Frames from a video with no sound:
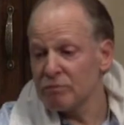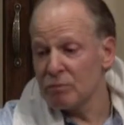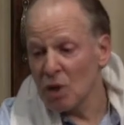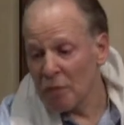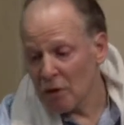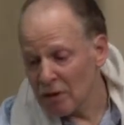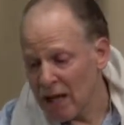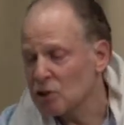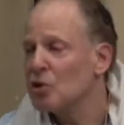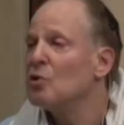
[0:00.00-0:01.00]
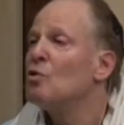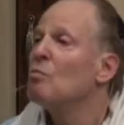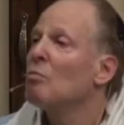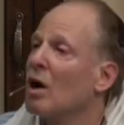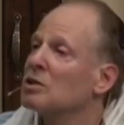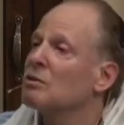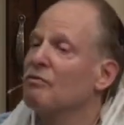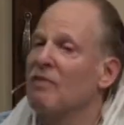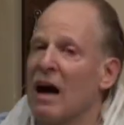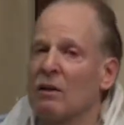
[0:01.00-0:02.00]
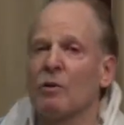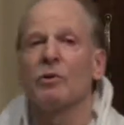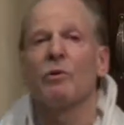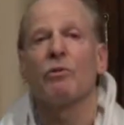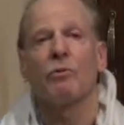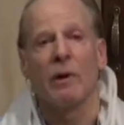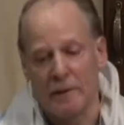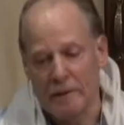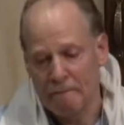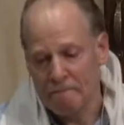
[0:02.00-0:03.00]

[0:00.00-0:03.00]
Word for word: Nonetheless, you must follow your thread.